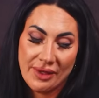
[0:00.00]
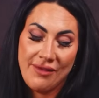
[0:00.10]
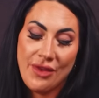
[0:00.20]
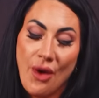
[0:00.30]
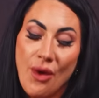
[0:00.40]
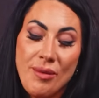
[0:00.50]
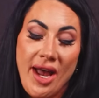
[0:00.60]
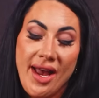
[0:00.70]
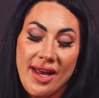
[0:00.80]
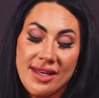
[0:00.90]
If the home
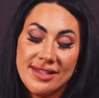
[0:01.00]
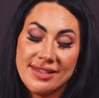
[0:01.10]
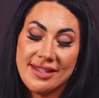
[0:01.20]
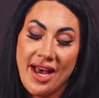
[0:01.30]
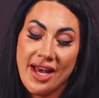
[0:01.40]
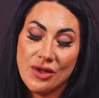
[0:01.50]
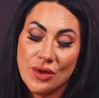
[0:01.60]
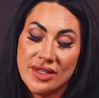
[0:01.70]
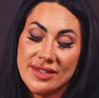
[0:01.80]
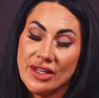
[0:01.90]
has sat
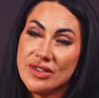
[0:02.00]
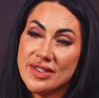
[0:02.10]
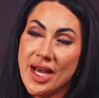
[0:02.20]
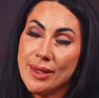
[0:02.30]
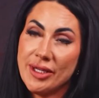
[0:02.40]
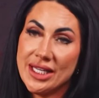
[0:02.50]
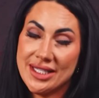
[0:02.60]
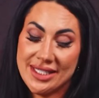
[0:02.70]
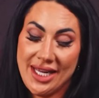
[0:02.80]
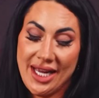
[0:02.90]
or the seller's timeline
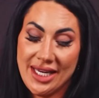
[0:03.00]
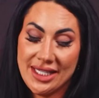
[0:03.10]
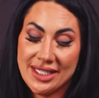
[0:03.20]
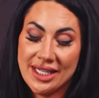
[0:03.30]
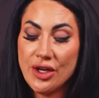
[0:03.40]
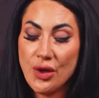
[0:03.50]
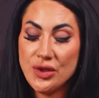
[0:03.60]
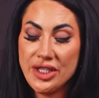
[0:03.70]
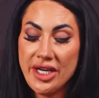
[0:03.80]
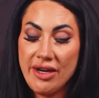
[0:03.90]
is tight,
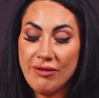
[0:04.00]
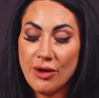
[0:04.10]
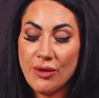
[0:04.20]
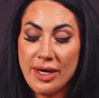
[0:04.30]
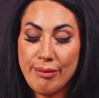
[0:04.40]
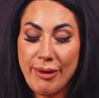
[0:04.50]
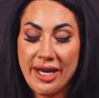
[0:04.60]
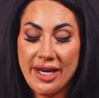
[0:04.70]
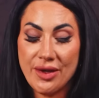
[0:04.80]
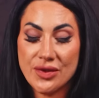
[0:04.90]
negotiate for rate
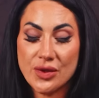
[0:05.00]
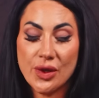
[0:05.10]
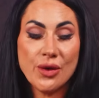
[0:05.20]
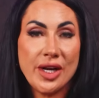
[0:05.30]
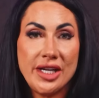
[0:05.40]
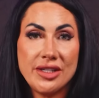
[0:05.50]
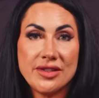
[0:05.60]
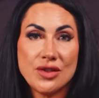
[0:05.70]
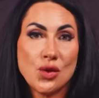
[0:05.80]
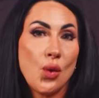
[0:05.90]
buydowns or
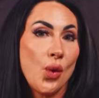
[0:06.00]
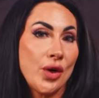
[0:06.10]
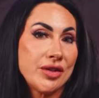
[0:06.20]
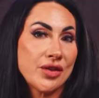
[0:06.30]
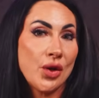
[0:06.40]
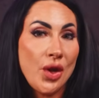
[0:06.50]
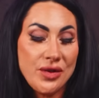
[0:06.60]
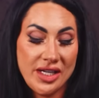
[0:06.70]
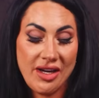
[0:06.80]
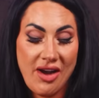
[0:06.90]
credits towards closing